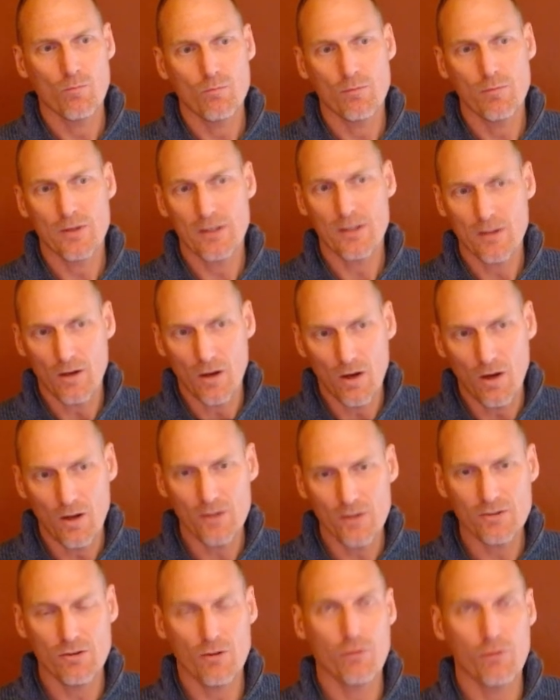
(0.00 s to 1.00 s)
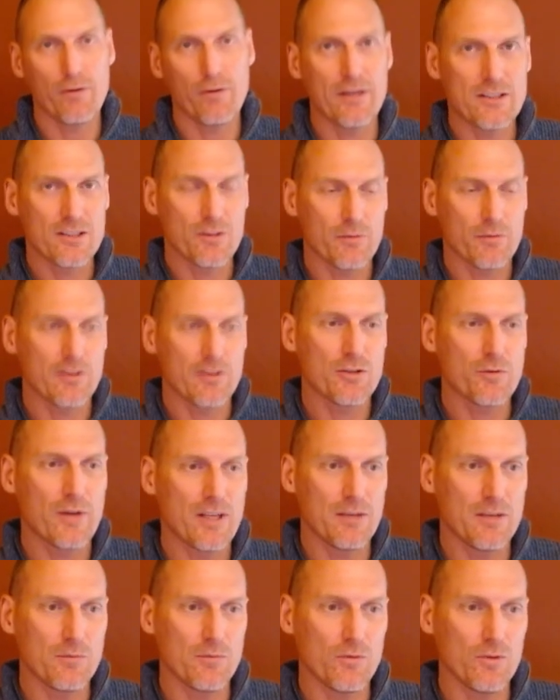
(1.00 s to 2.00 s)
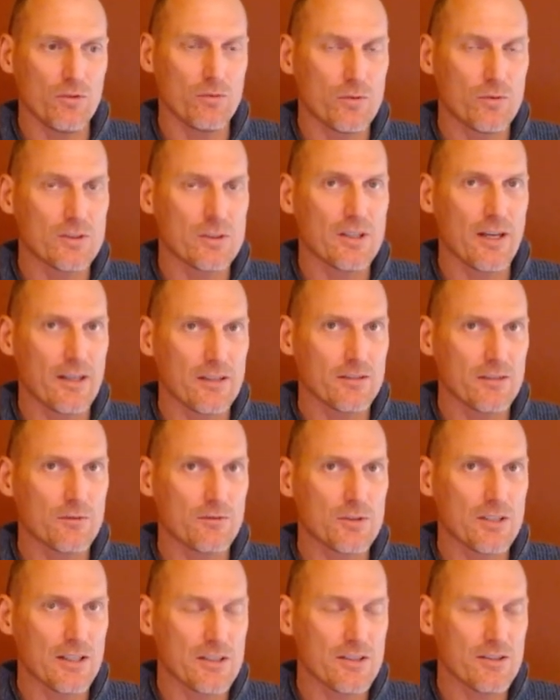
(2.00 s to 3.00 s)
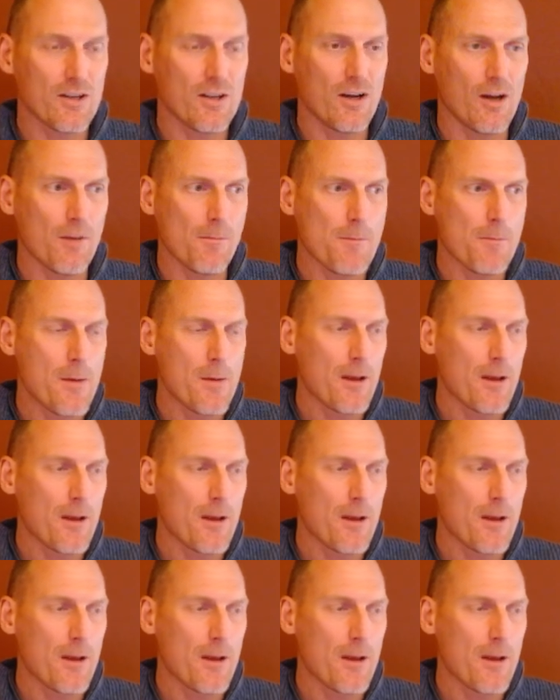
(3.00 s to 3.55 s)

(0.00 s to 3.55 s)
but it also threatens a retreating move, which I saw.